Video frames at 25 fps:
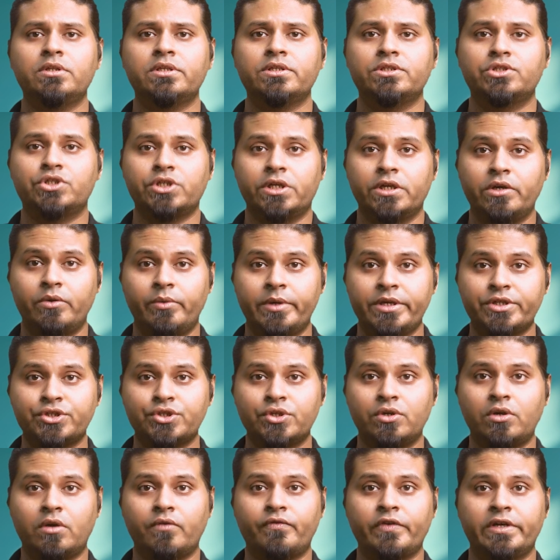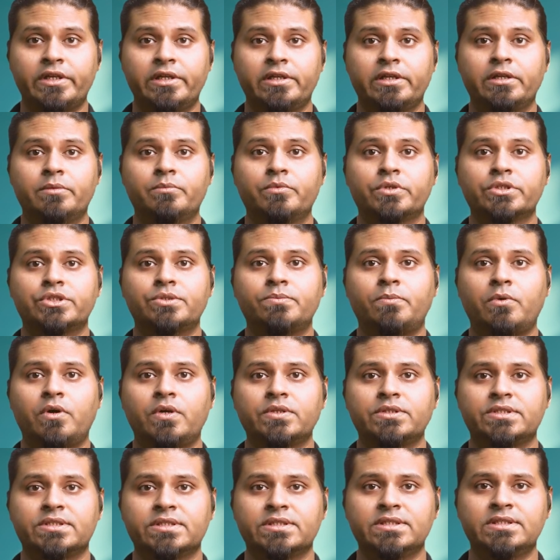the generation of LLM
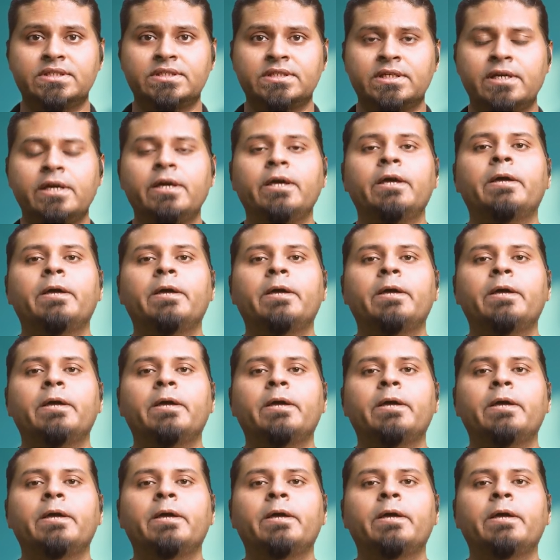responses,